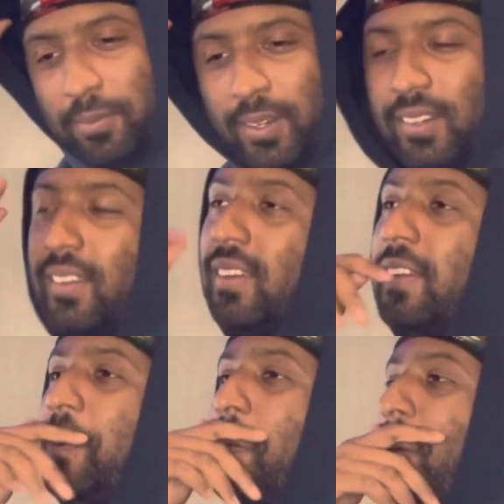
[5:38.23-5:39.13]
bro.
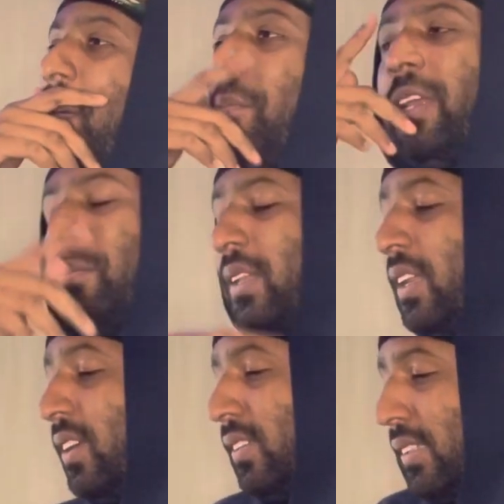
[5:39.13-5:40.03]
I mean, but
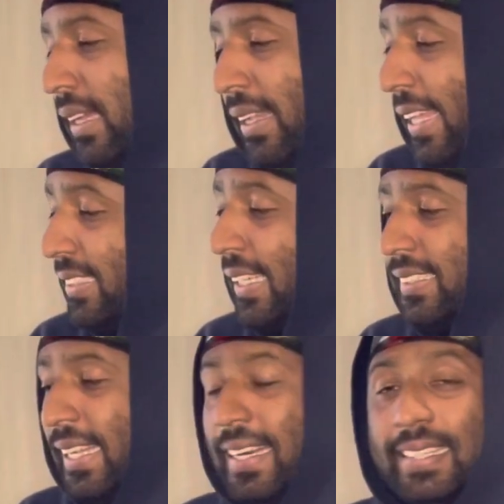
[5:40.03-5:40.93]
look, I guess that's the
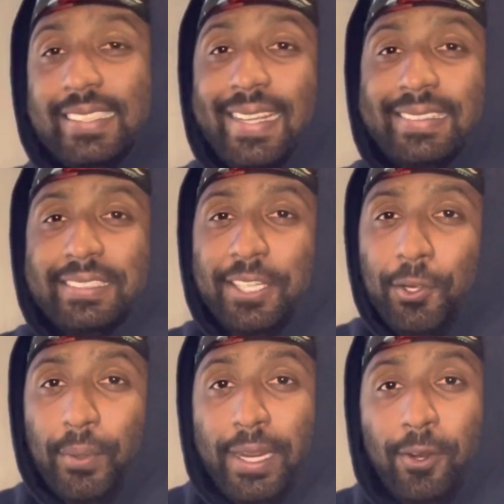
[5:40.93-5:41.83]
end of Tez and
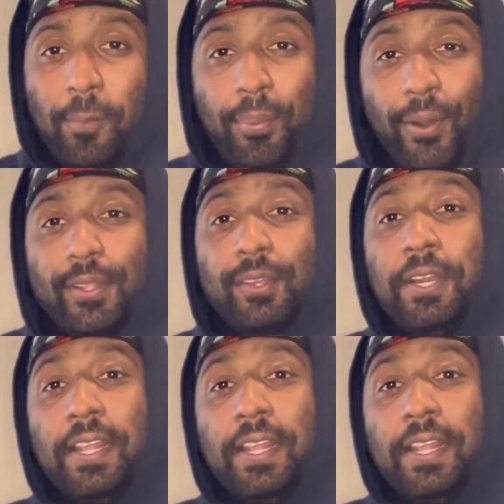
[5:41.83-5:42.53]
Tone. Ain't no part three,